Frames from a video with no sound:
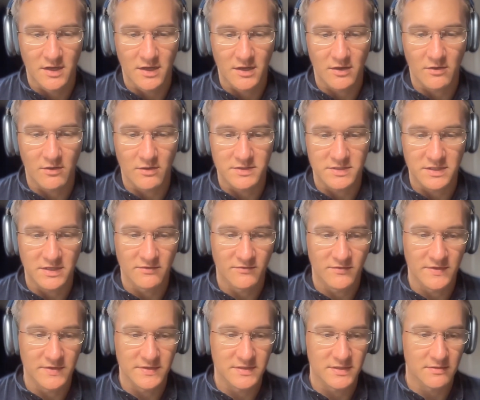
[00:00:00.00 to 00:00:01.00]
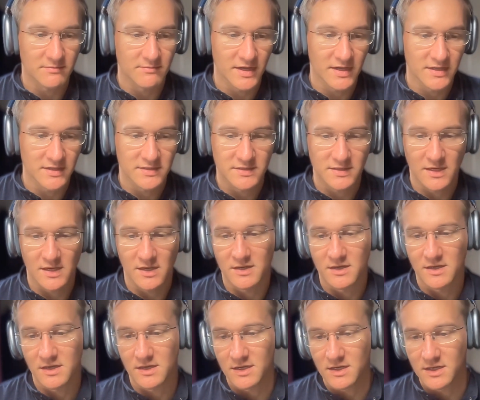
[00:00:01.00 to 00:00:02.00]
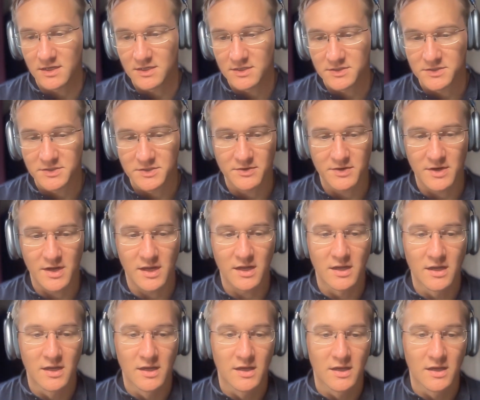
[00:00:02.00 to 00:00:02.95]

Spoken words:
causal inference in medicine and industry,